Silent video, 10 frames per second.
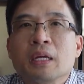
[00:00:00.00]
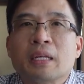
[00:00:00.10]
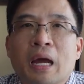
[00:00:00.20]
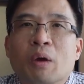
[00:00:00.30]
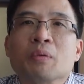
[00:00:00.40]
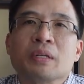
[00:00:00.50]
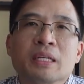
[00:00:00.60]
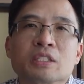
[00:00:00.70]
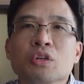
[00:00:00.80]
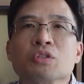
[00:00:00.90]
Now,
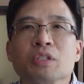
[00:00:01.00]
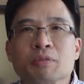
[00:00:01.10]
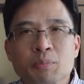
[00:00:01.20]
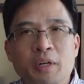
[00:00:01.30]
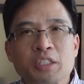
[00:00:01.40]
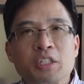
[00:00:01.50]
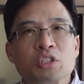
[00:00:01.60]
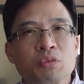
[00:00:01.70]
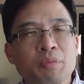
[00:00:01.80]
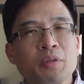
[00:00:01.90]
let's go to the
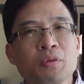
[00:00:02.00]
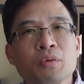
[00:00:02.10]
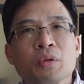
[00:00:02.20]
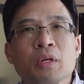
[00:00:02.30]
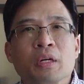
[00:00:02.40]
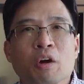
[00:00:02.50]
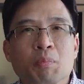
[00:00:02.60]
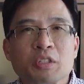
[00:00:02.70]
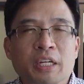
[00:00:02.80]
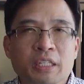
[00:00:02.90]
spreadsheet to review our
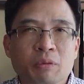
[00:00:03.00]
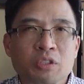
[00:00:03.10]
projected